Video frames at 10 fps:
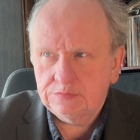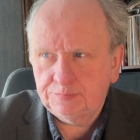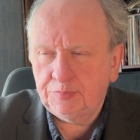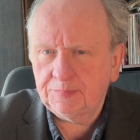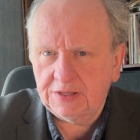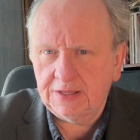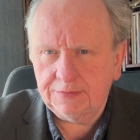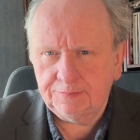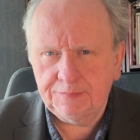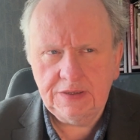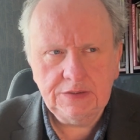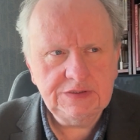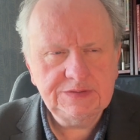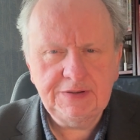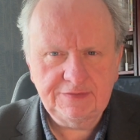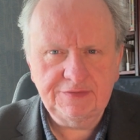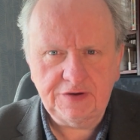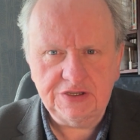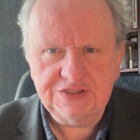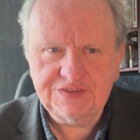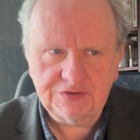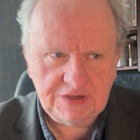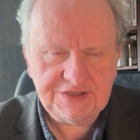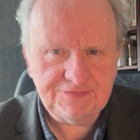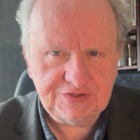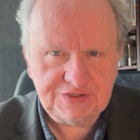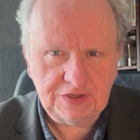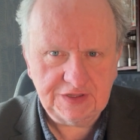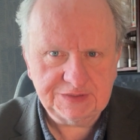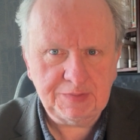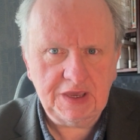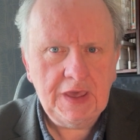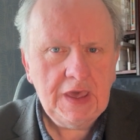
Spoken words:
PopClip. It's a bit of a fudge. It's the reason for doing this. But